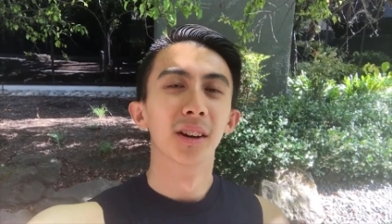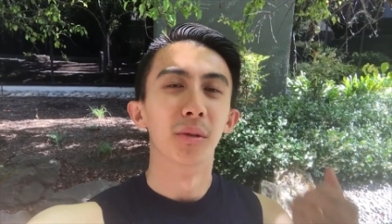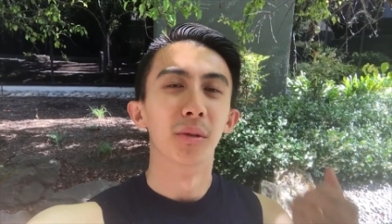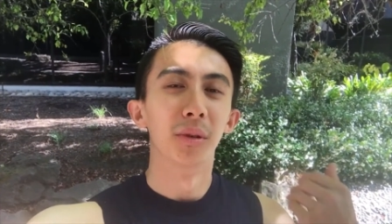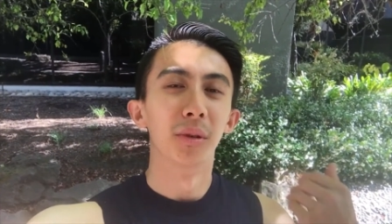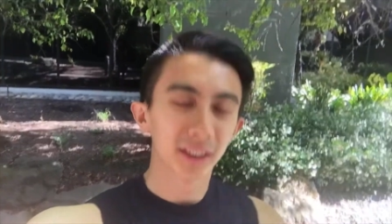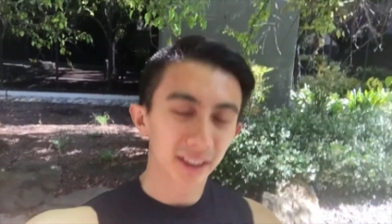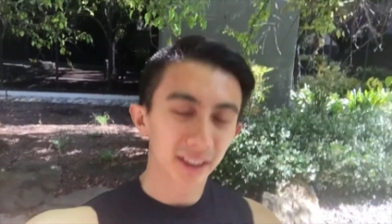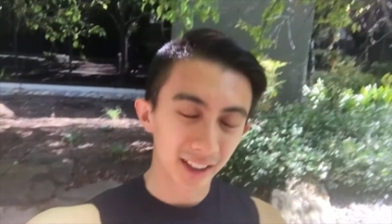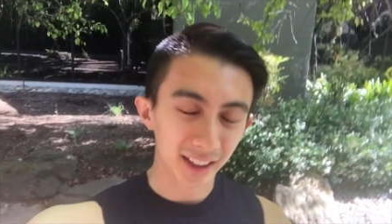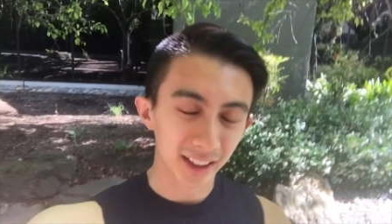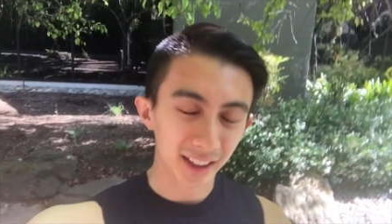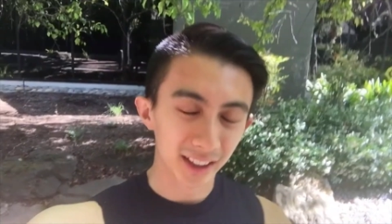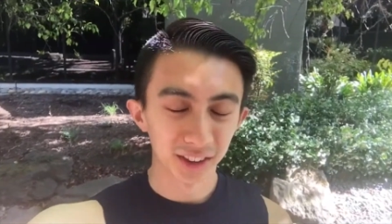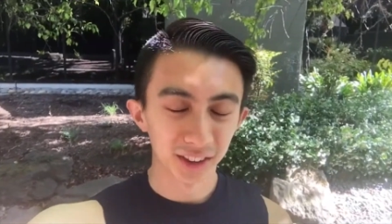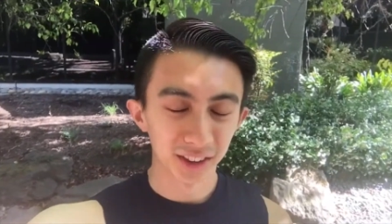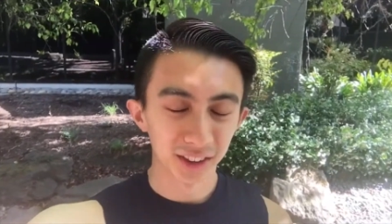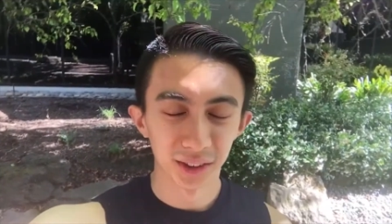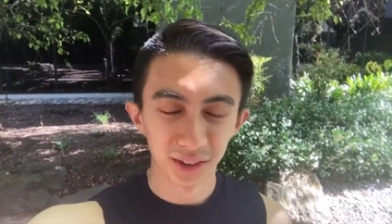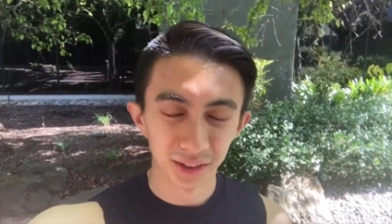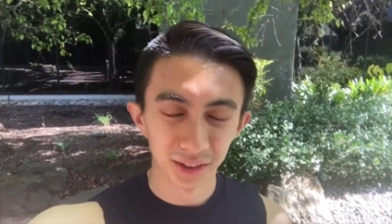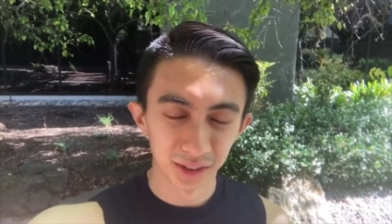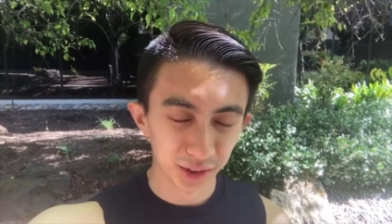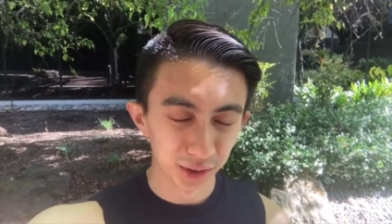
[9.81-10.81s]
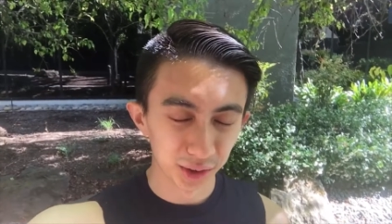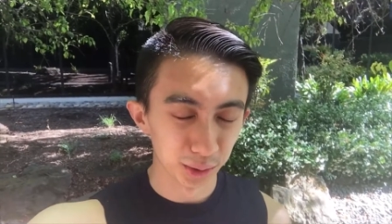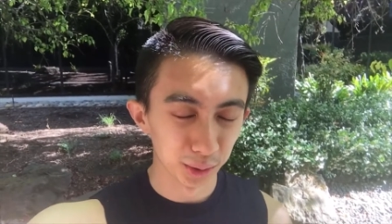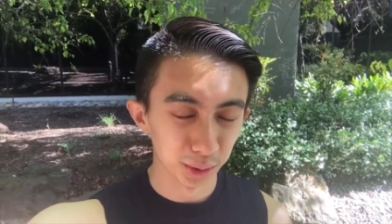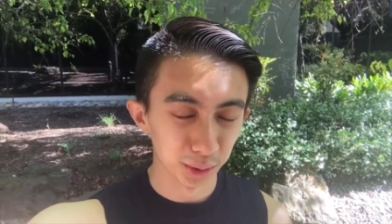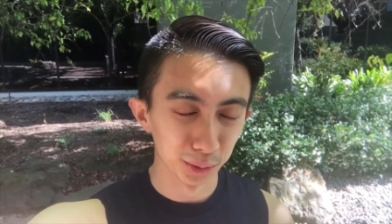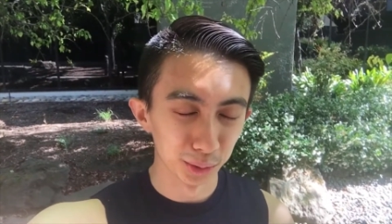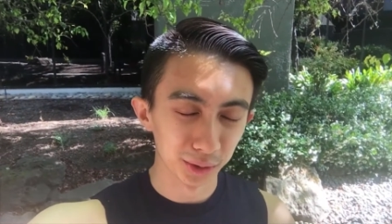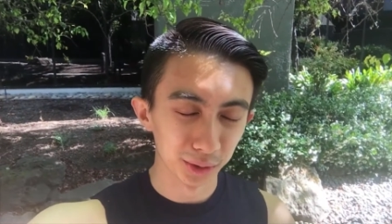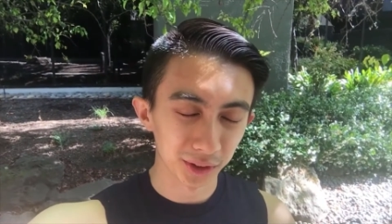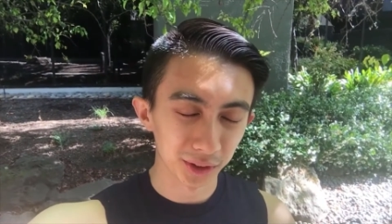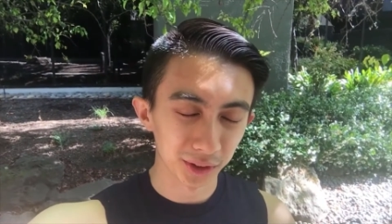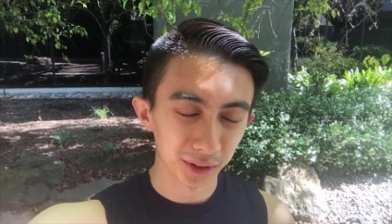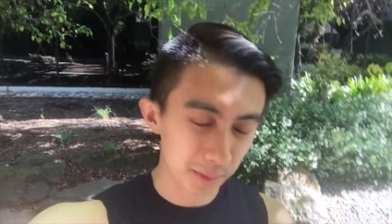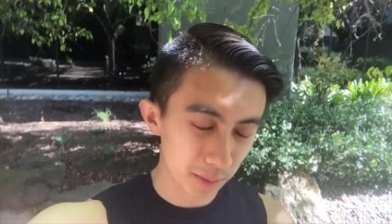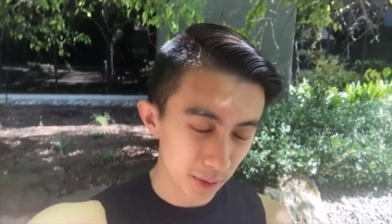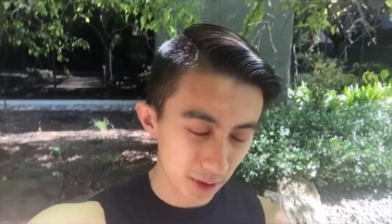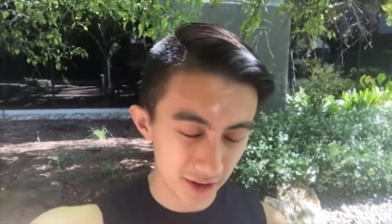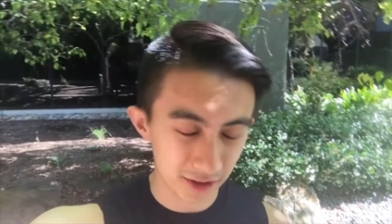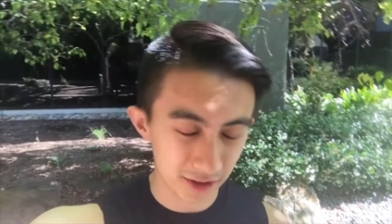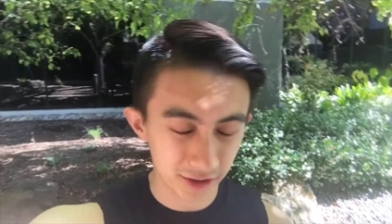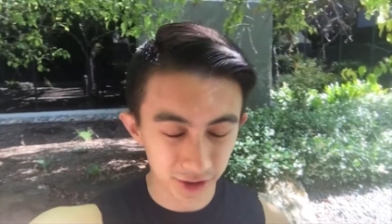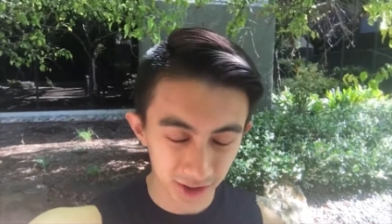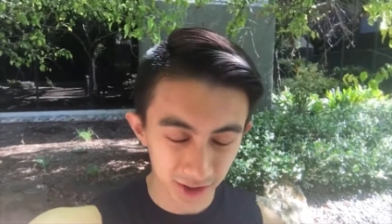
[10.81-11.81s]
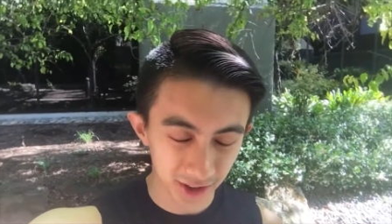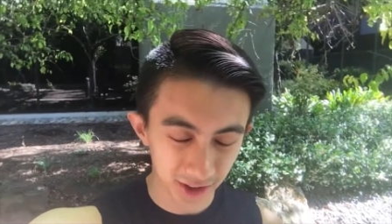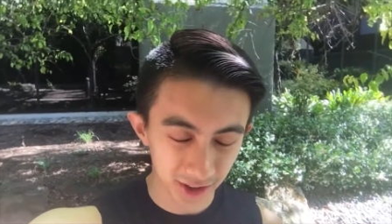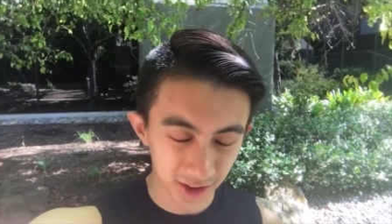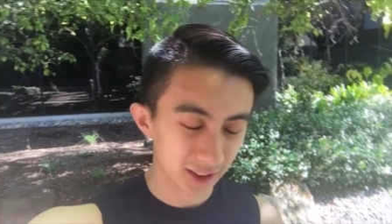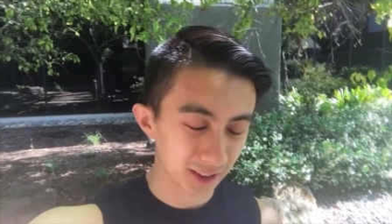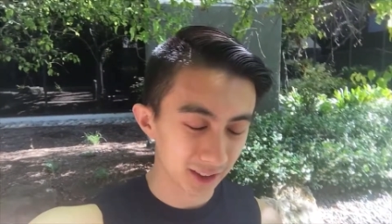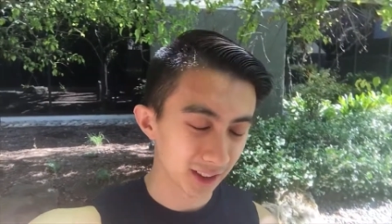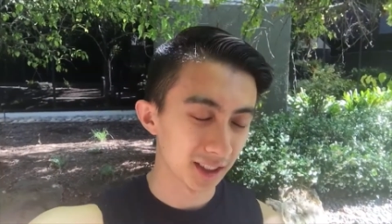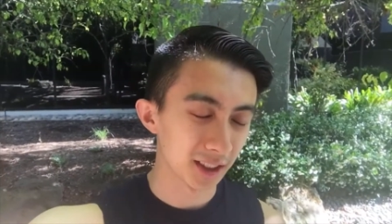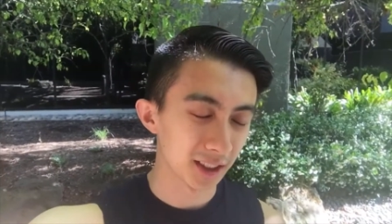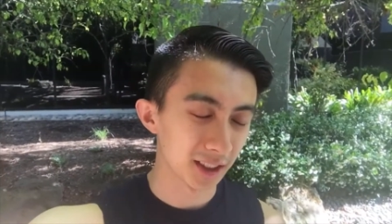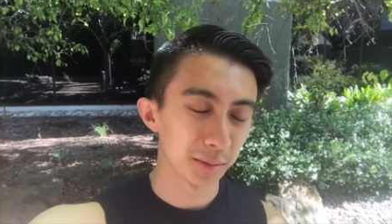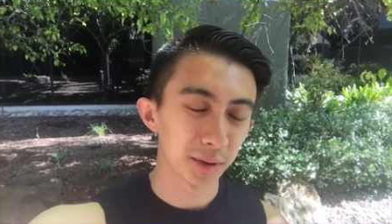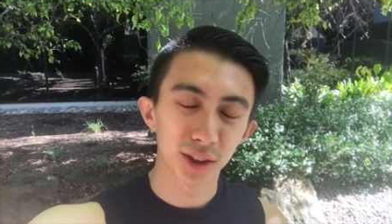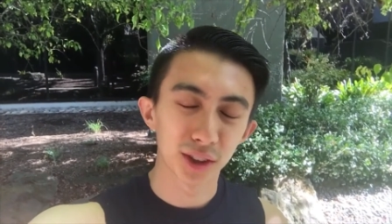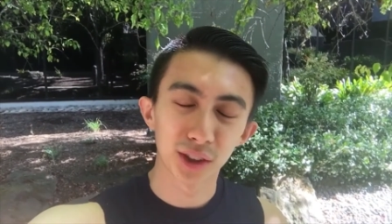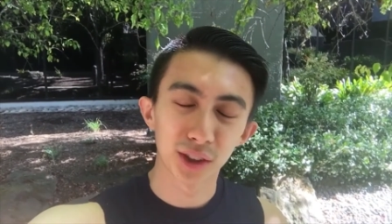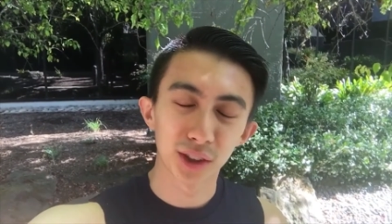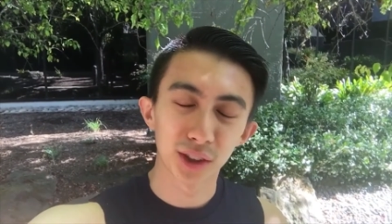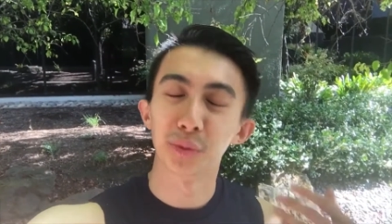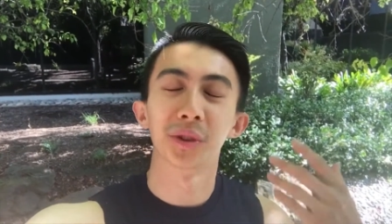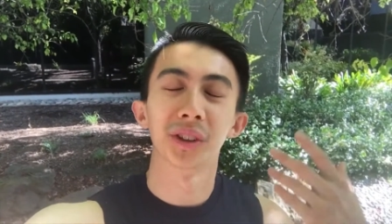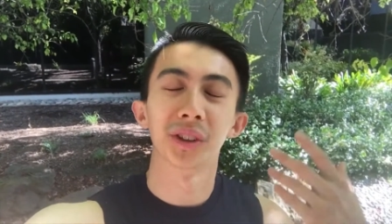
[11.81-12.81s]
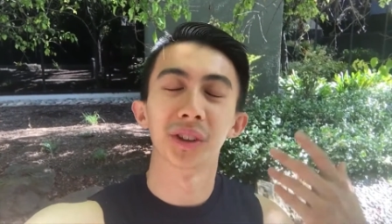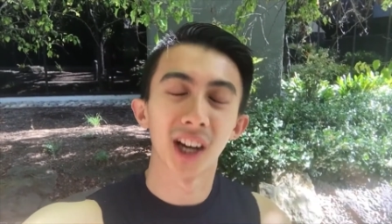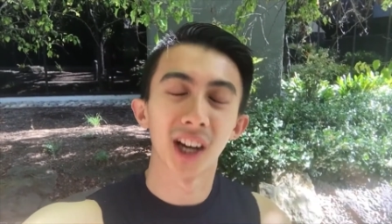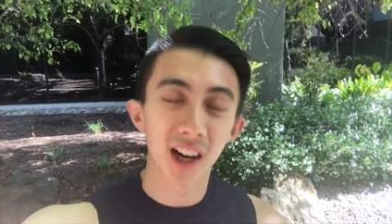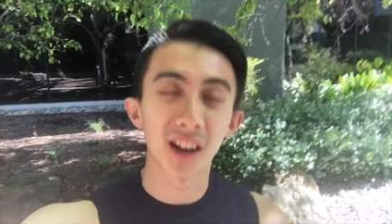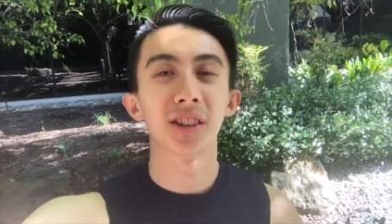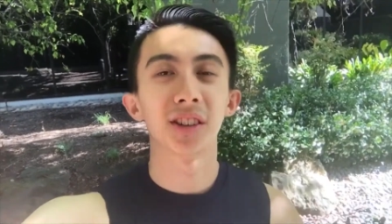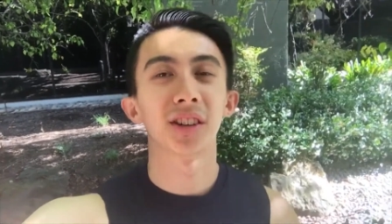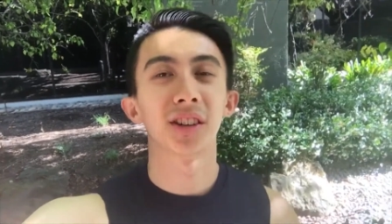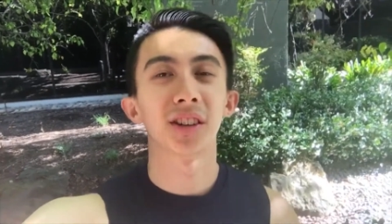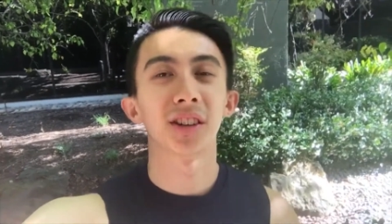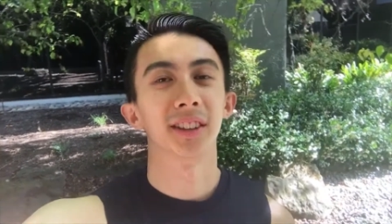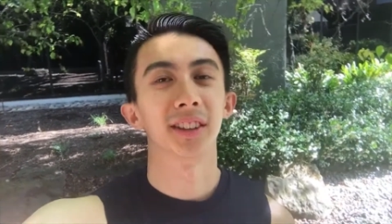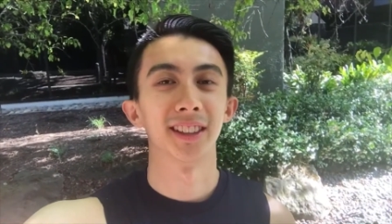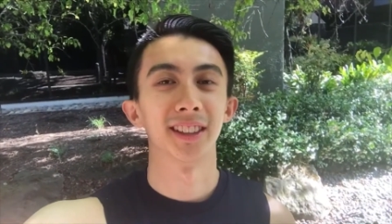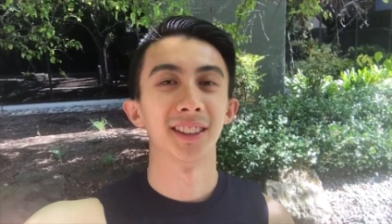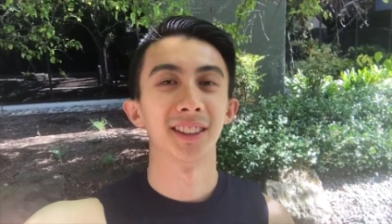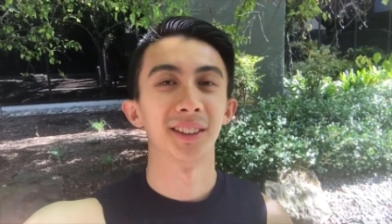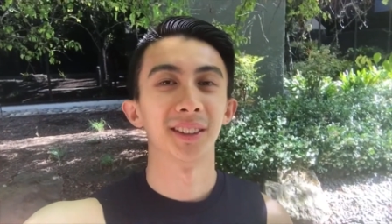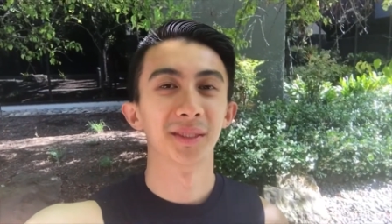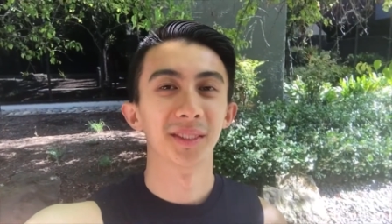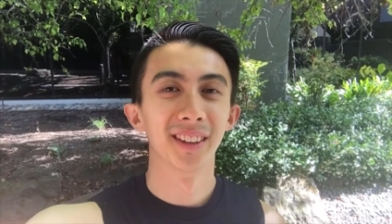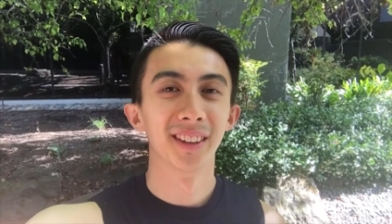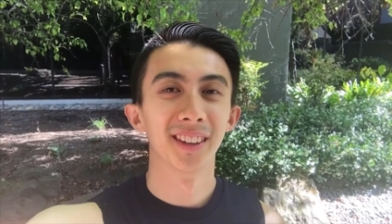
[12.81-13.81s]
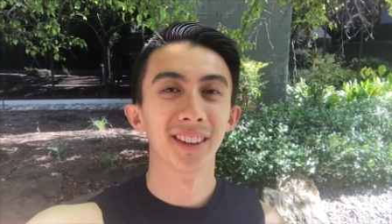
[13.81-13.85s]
What can I do to get more energy because I'm just so tired all the time?